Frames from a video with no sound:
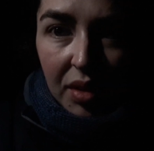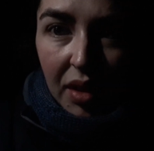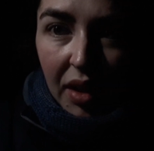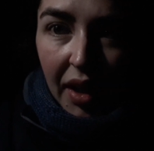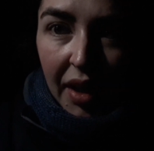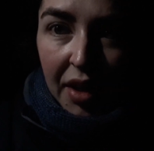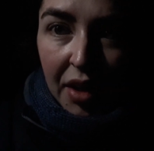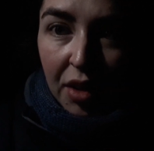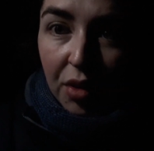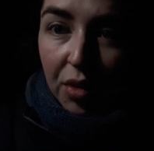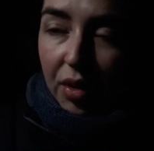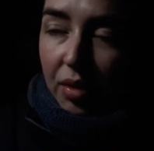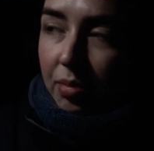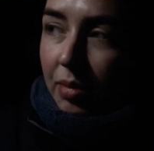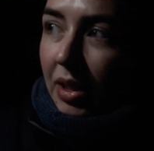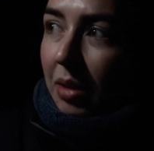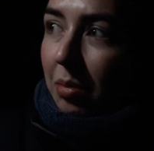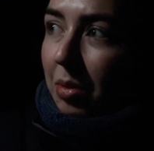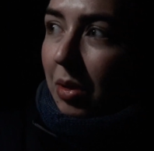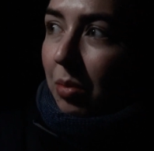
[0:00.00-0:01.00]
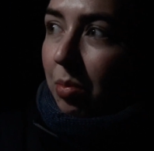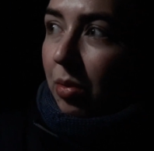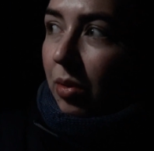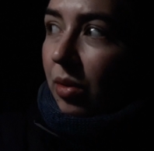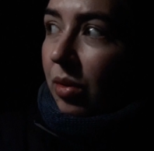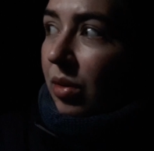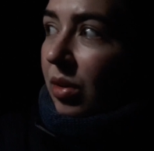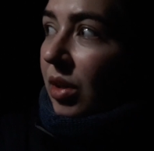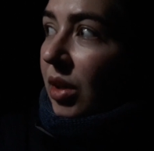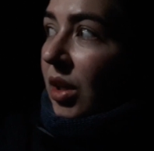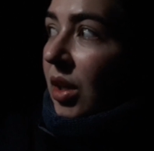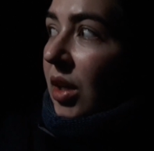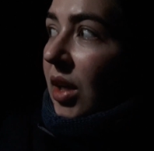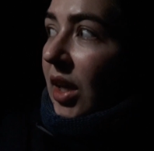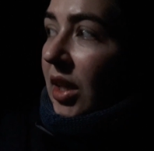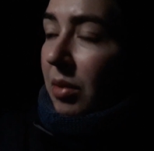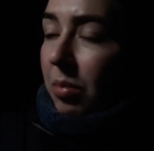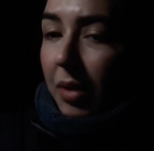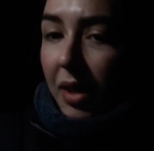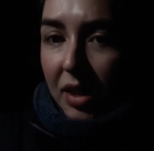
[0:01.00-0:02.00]
don't know, there are many people at
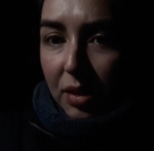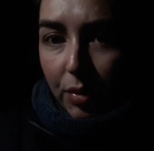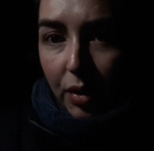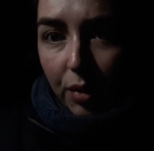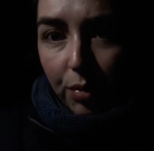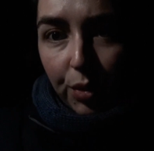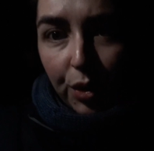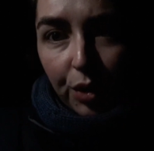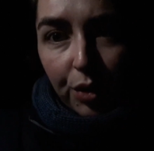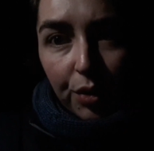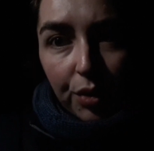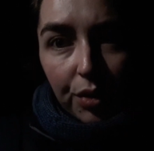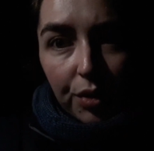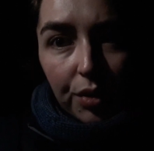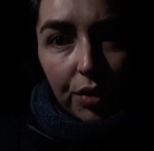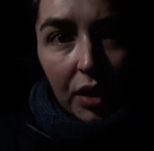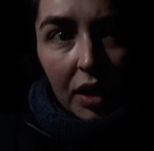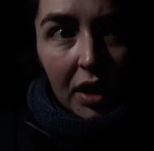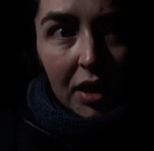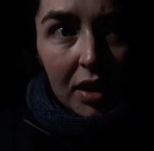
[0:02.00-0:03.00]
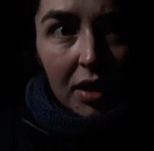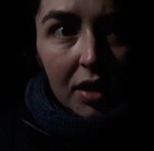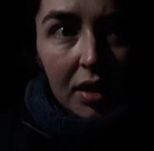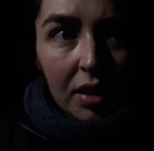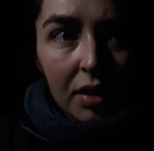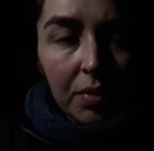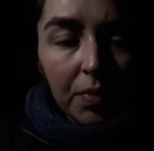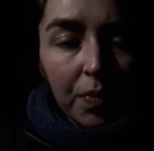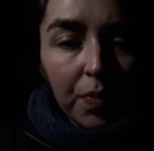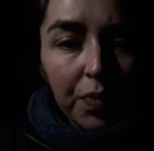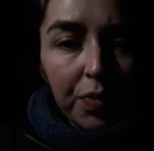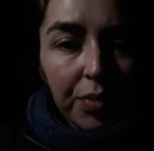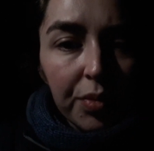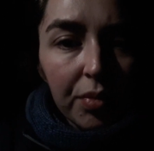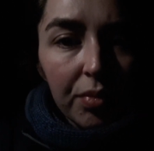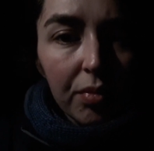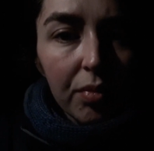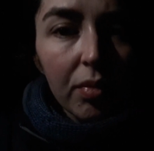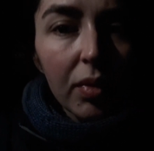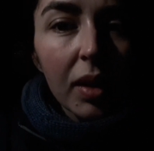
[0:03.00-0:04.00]
the place where I work that
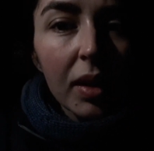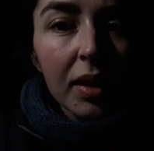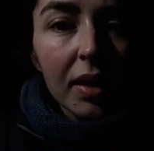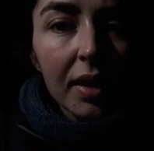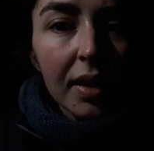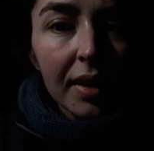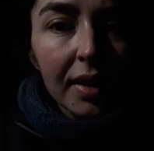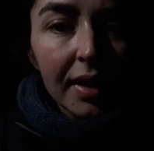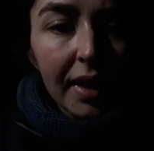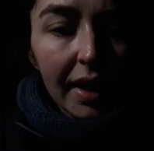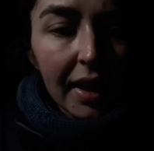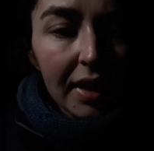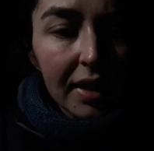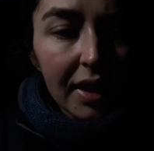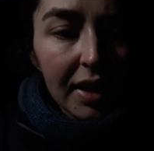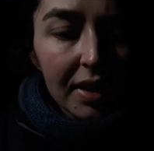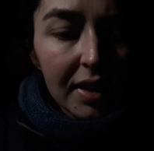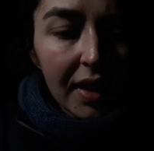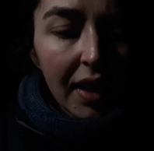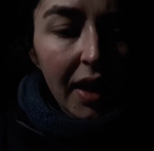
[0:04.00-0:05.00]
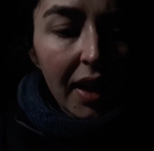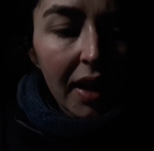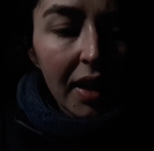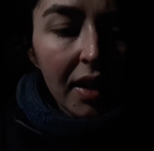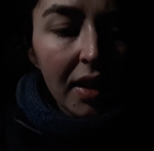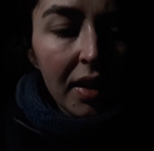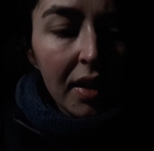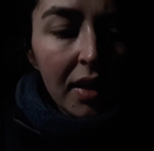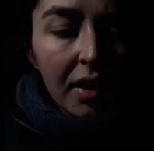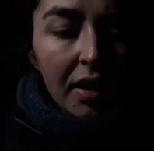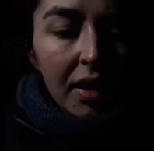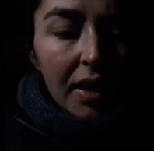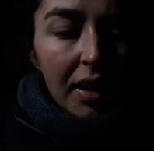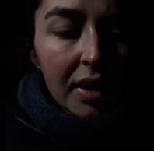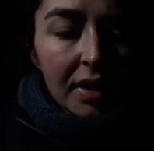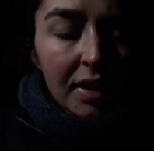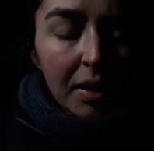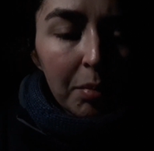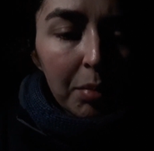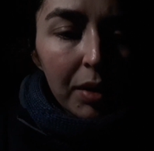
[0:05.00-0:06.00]
get it that day
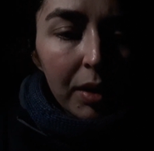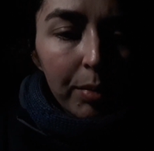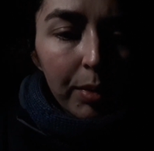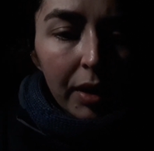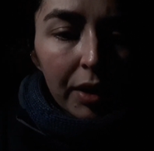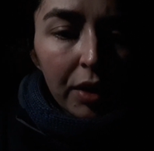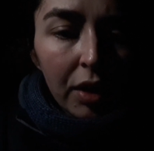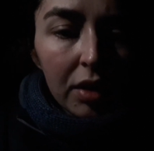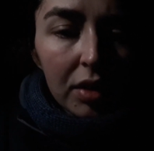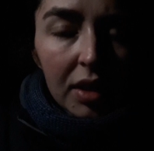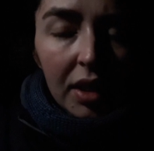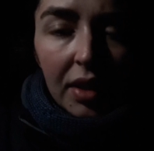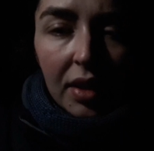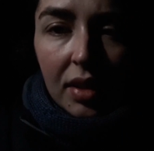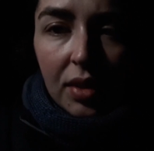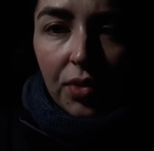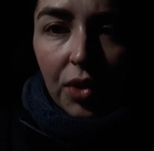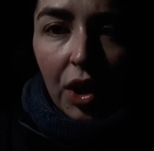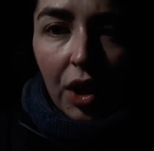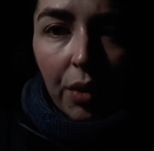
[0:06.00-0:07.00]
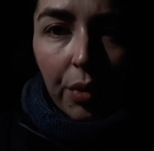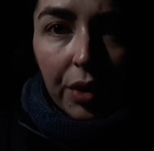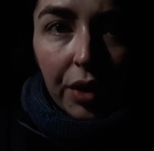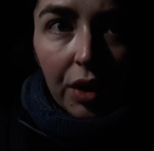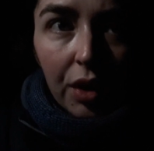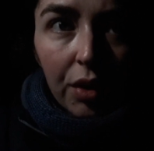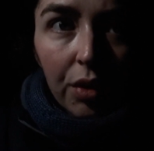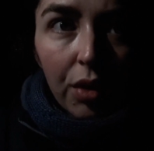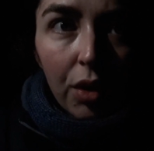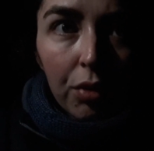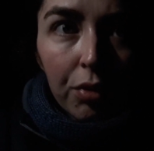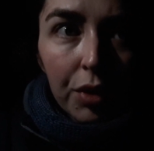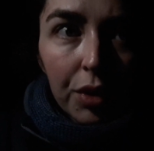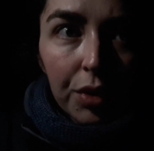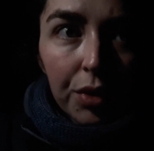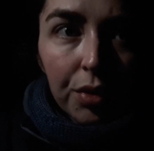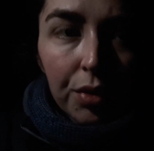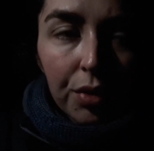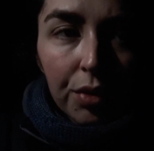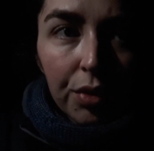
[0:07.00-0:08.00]
and some people not, and in this video I want to go over
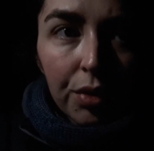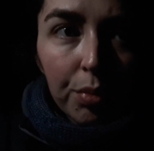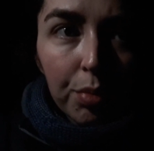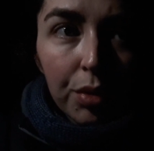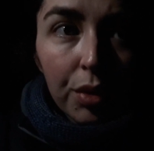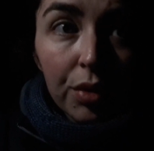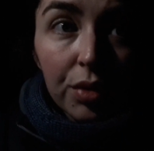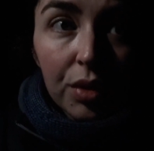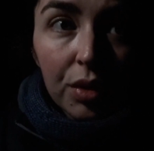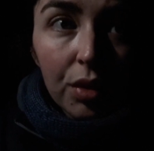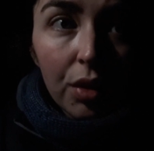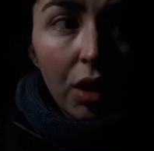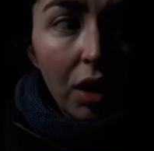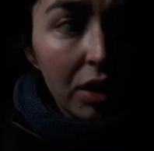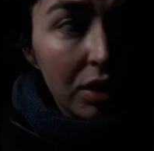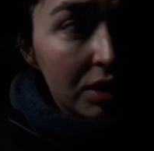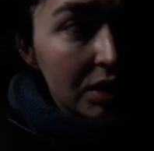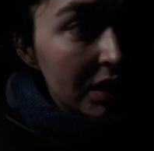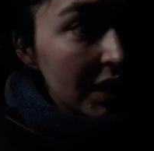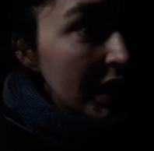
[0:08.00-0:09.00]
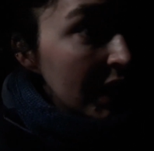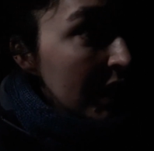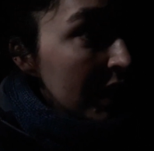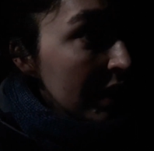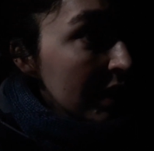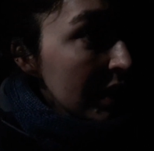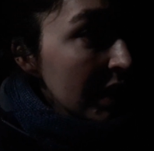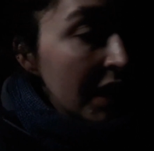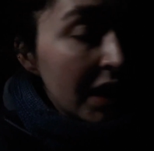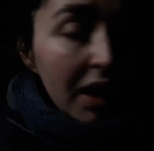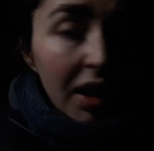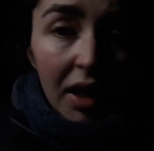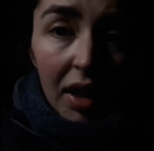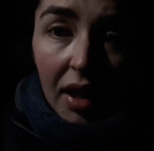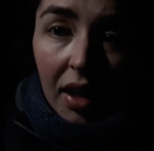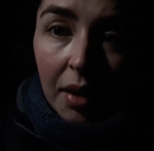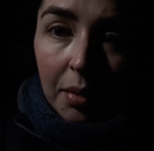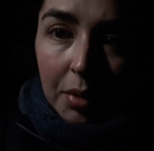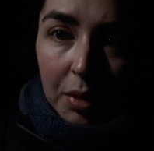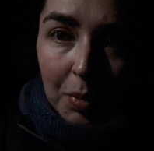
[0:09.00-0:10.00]
through the pros and cons and
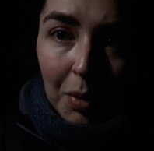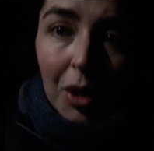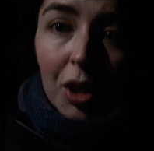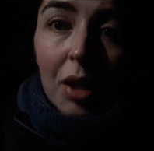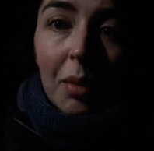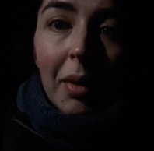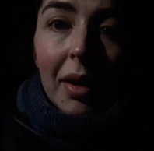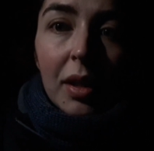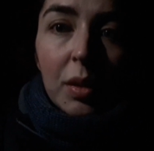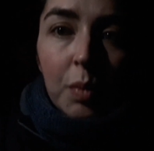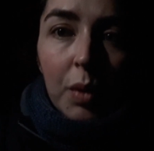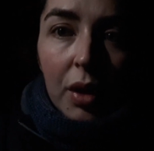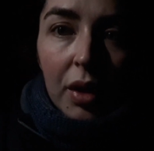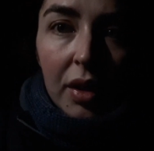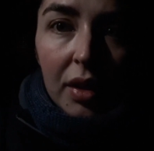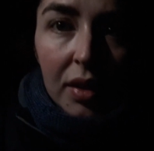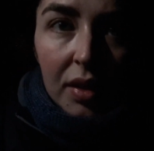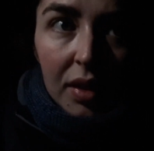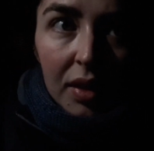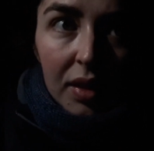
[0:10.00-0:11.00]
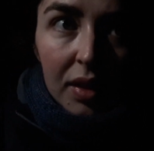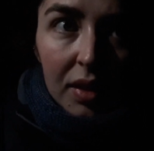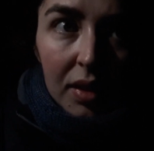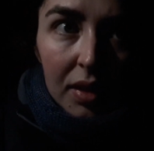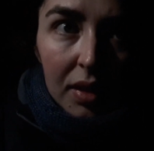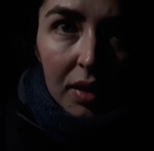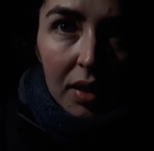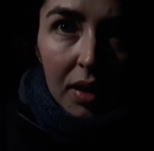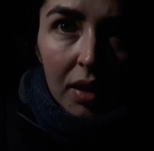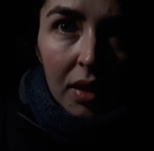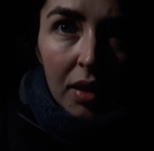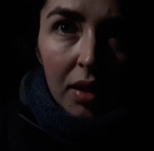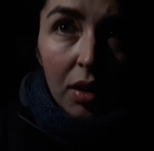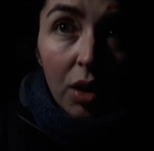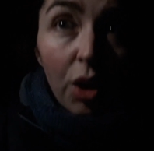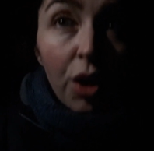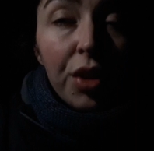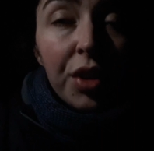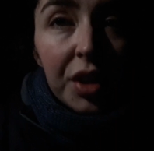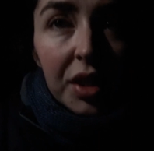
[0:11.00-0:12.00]
especially my experiences
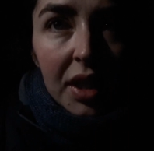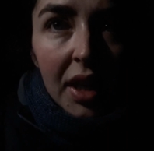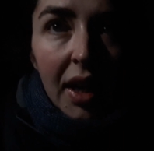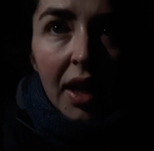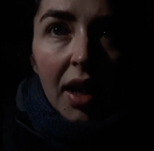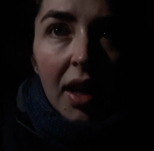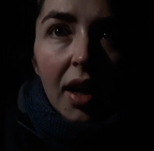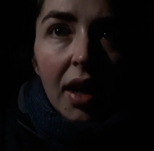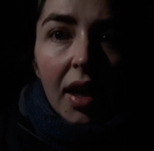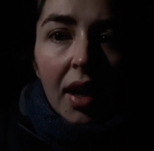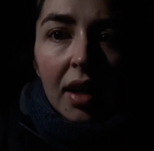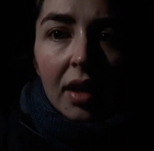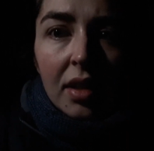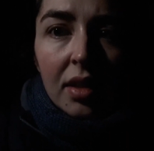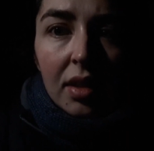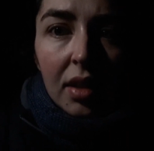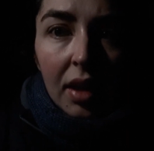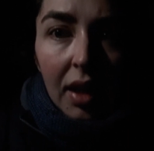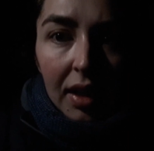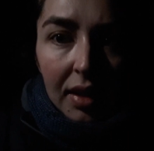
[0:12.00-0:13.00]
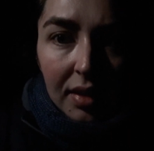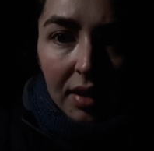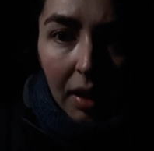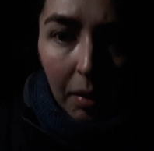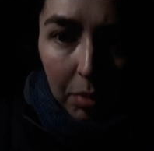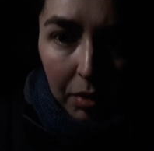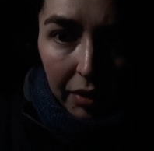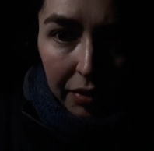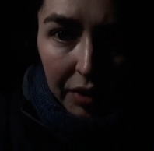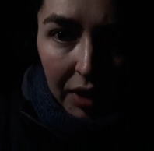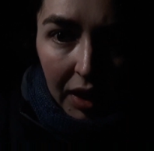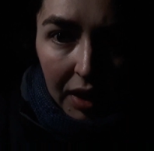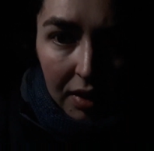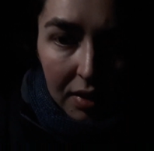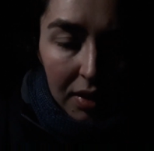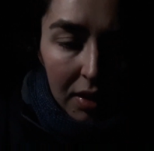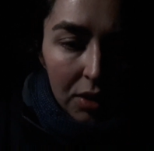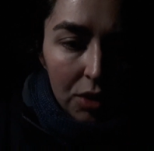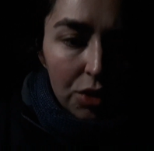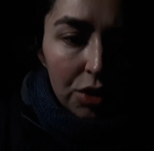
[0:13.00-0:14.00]
on the day and the next couple of days,
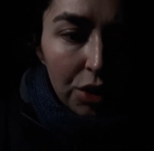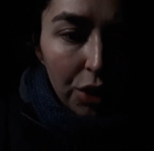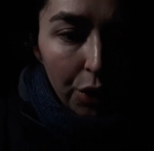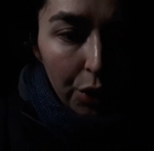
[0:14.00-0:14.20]
and show